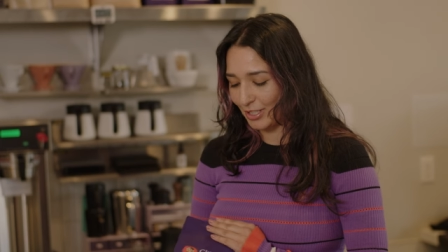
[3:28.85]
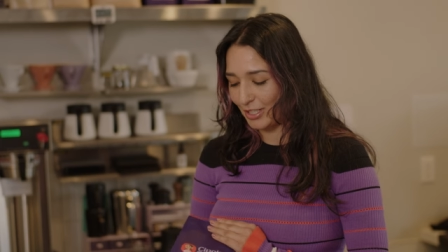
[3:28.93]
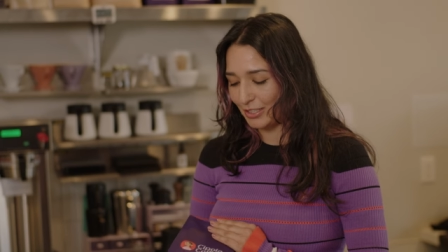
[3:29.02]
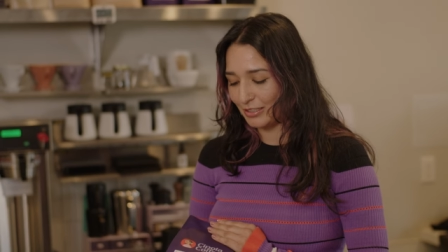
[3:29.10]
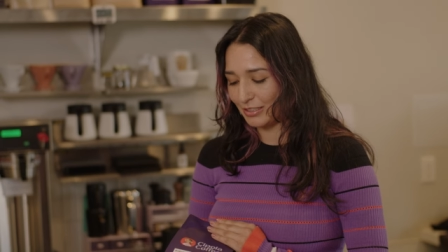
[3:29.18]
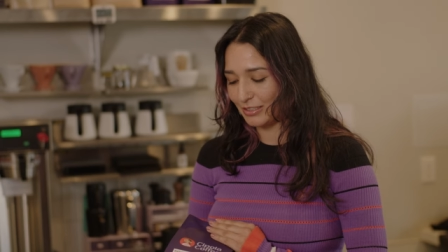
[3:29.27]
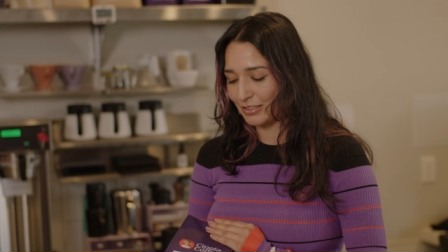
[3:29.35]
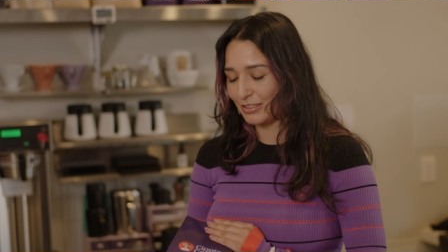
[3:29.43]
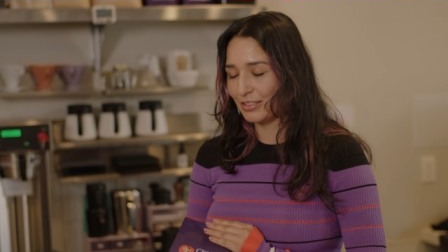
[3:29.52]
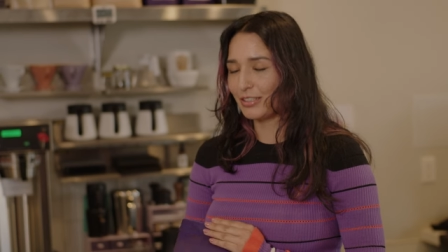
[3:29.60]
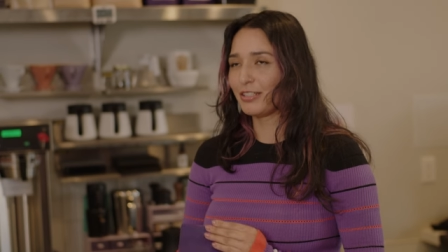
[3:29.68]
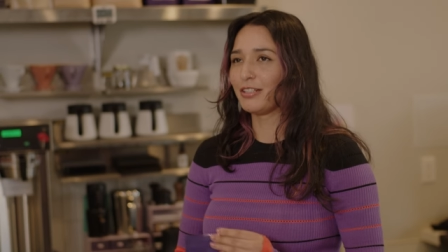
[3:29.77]
He's
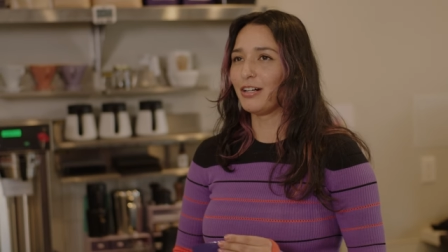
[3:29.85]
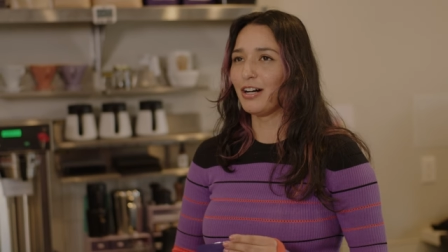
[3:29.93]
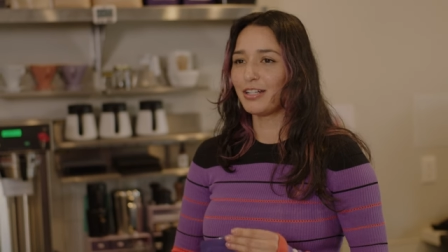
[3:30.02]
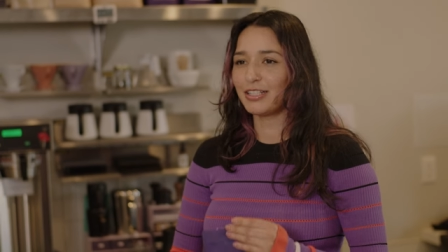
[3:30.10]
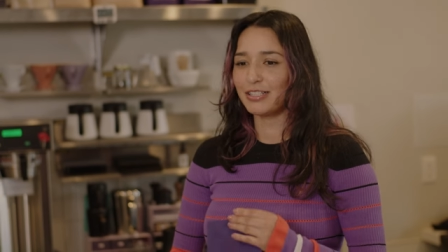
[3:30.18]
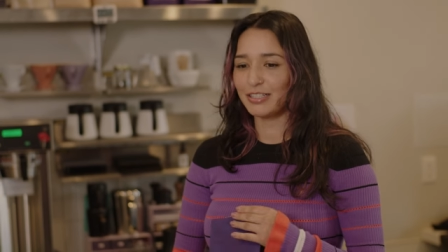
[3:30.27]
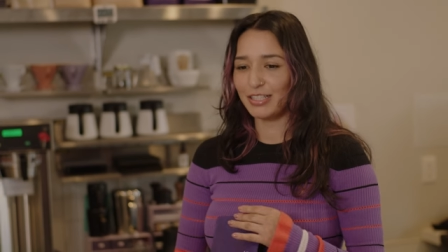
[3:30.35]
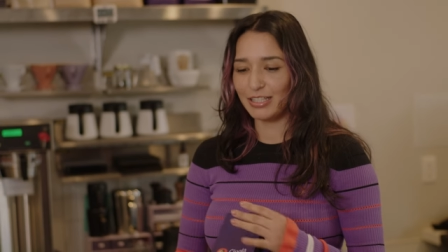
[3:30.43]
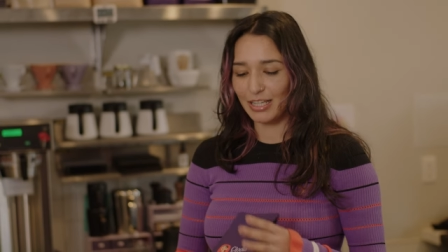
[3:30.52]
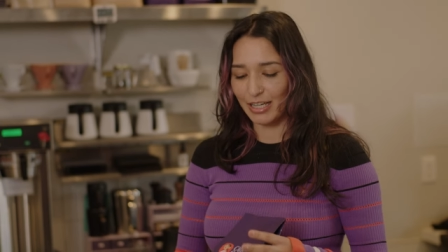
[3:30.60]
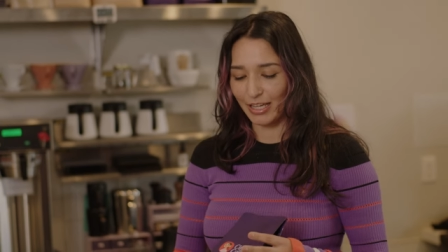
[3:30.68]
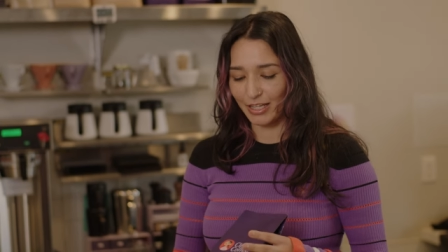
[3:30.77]
honestly
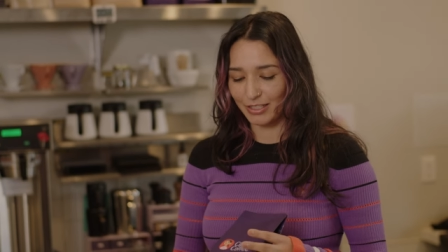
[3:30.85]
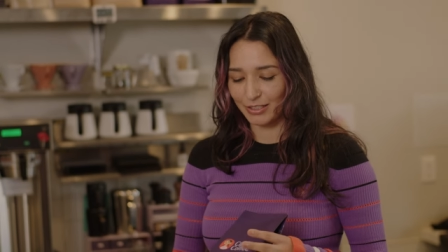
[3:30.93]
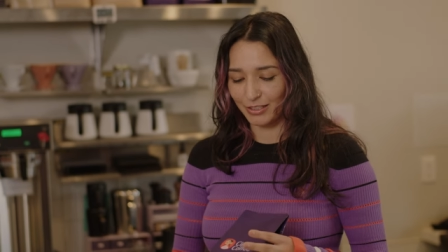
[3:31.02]
like,